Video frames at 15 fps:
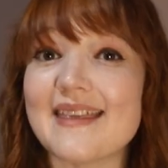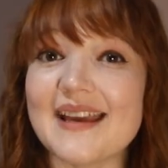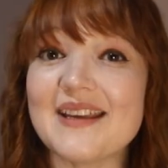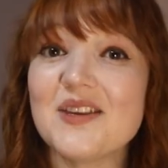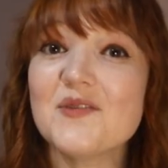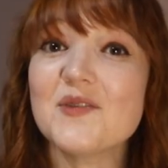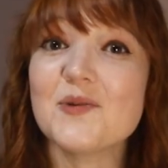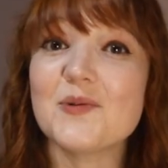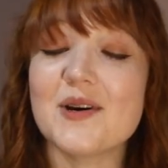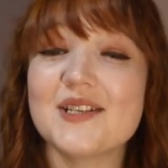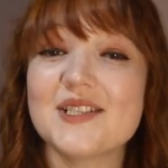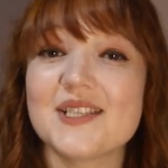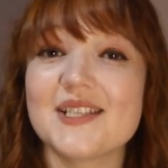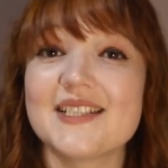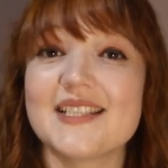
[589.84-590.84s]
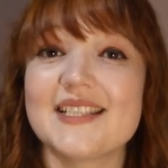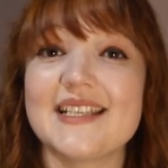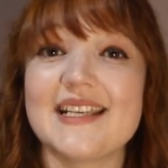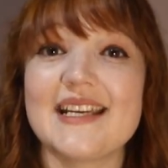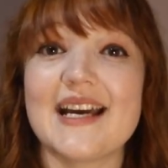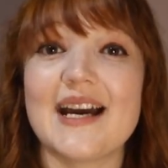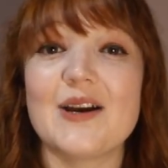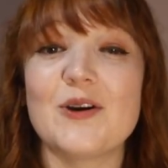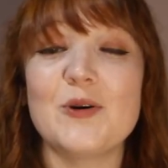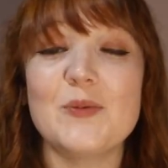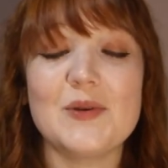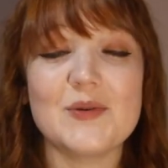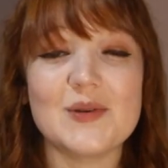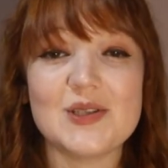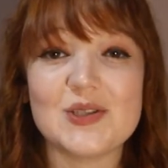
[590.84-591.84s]
Thank you for watching today. I
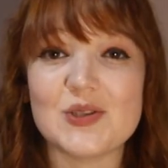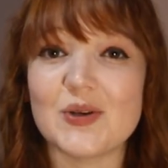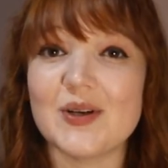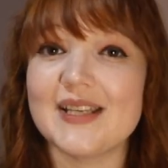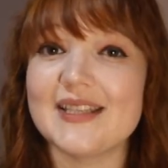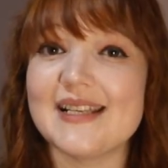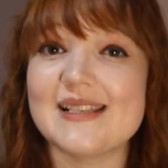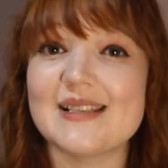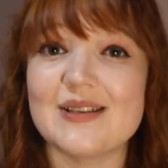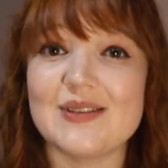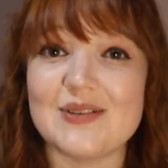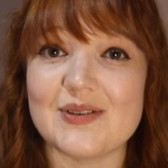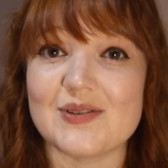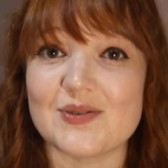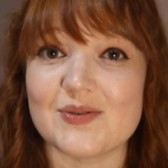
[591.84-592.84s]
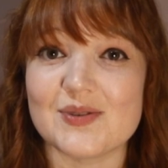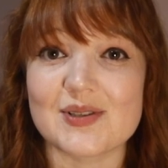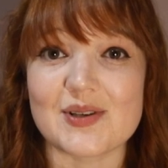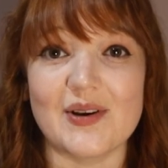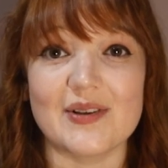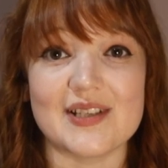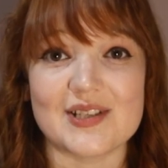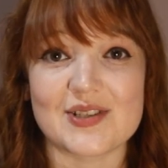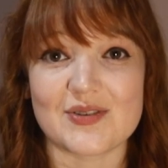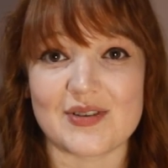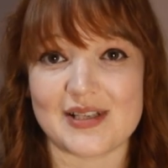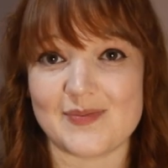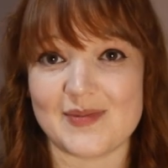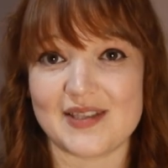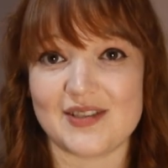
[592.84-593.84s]
hope you enjoyed these unusual Scottish
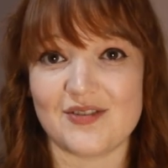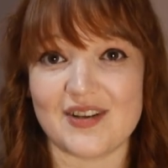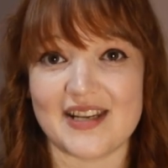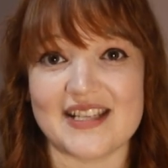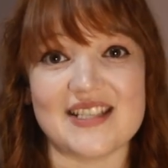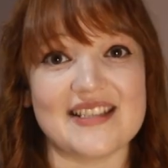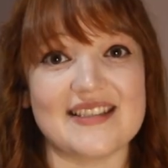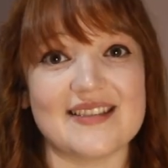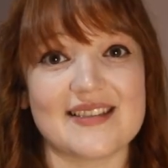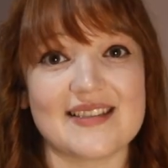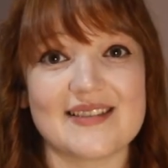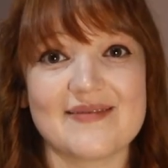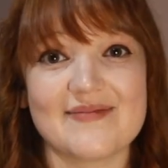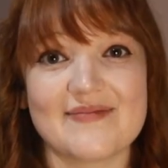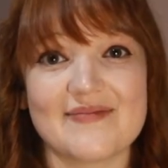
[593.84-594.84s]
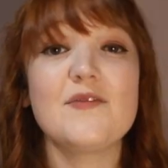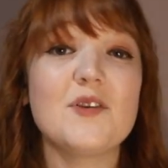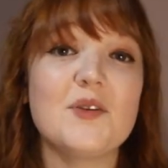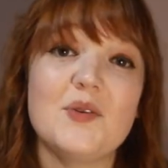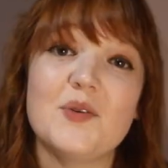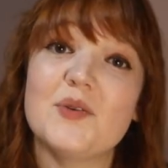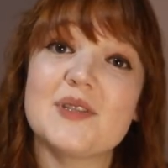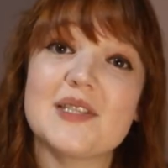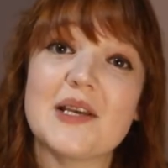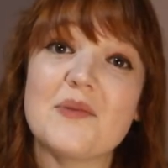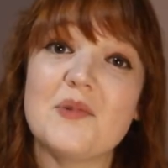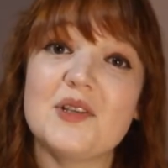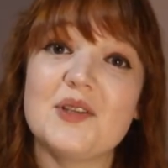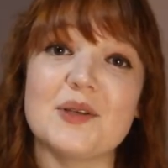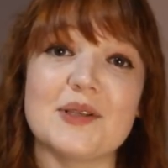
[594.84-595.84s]
Christmas traditions. If you know
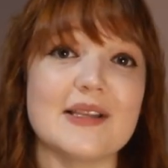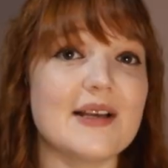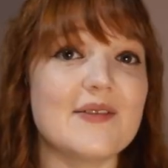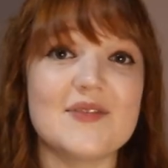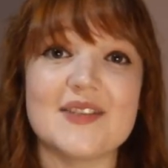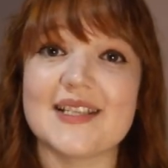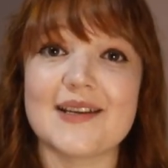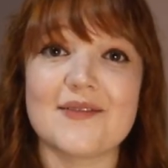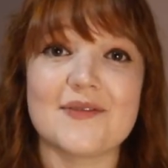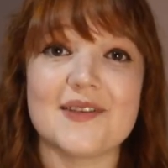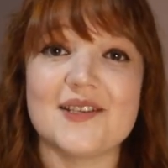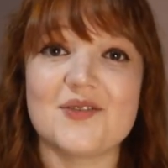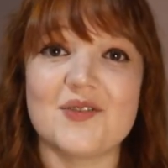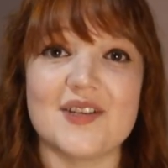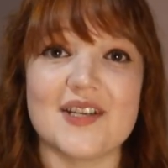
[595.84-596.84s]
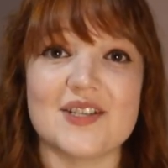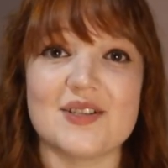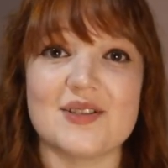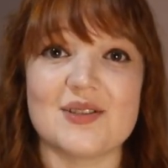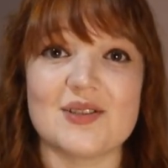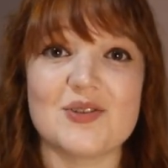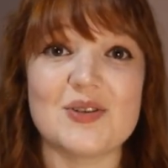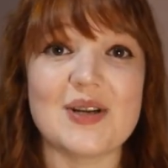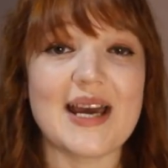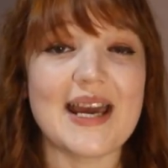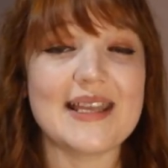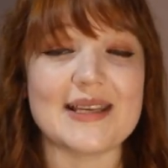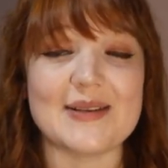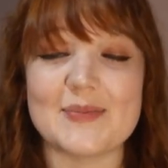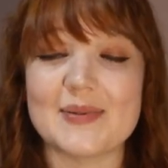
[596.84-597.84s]
someone who'd love to give these traditions a
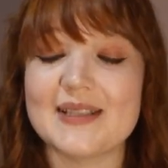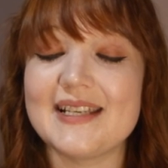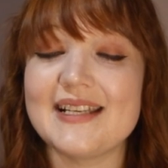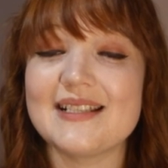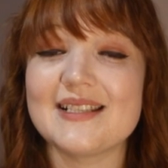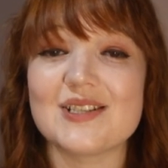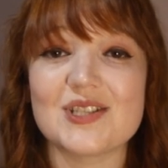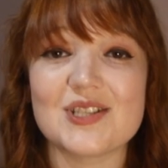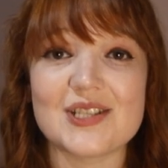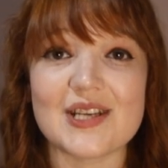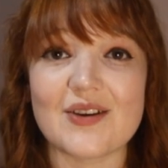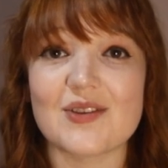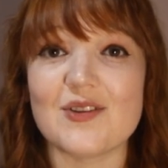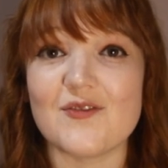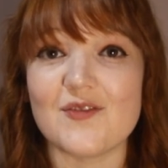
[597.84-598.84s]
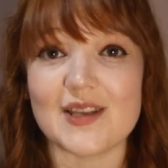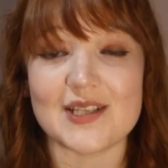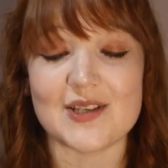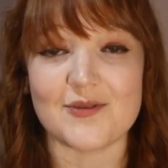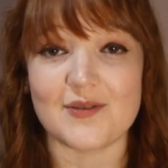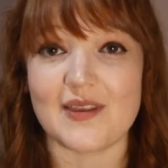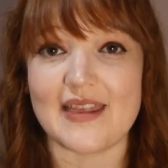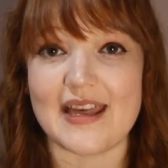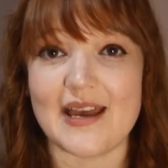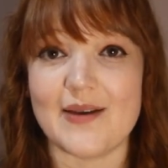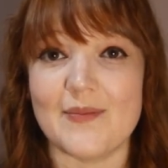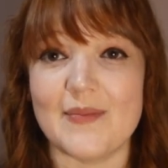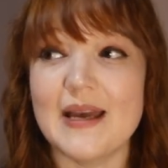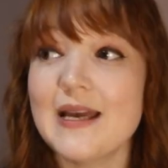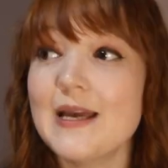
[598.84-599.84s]
try, then please share the video with
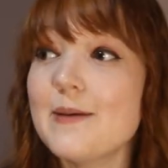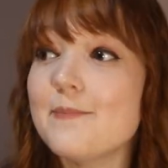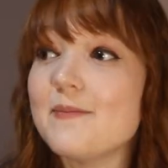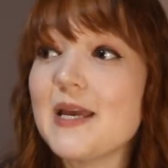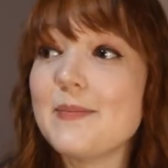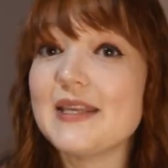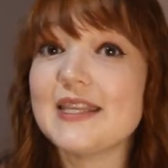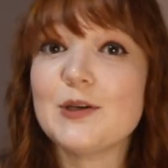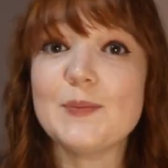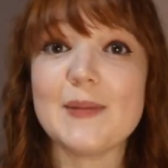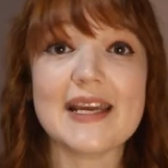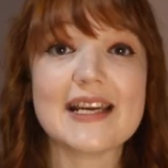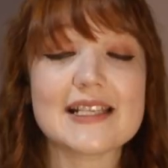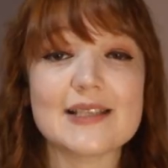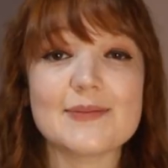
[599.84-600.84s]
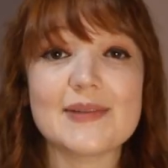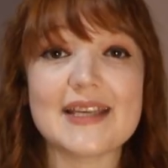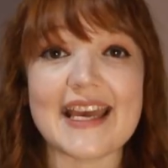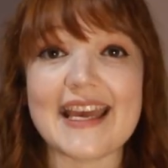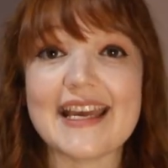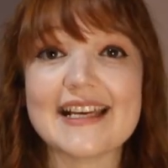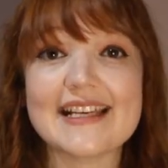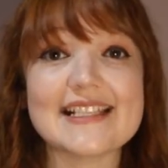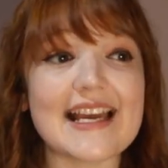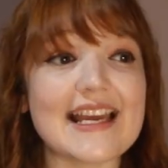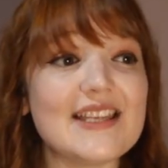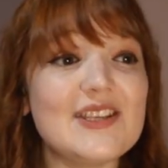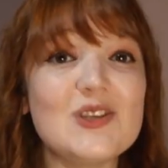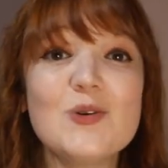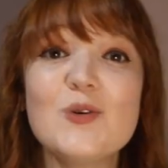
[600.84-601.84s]
them. Maybe they'll make some cakes
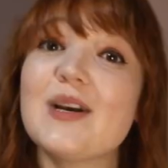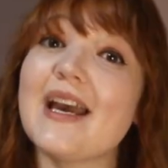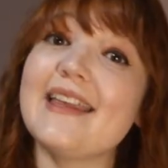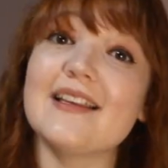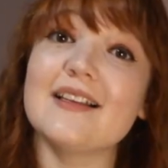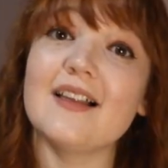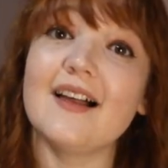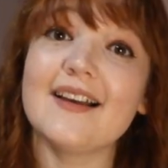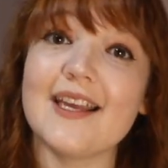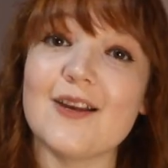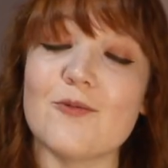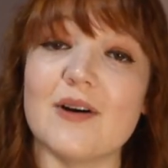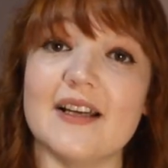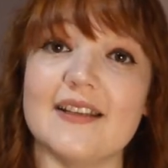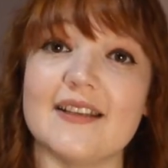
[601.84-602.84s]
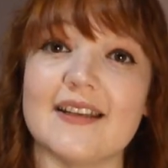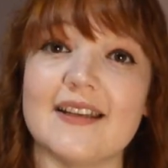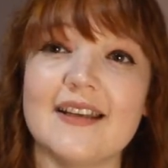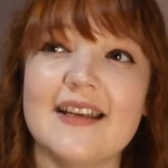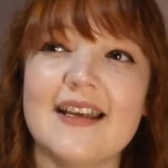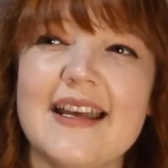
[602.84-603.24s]
and you'll get the lucky one.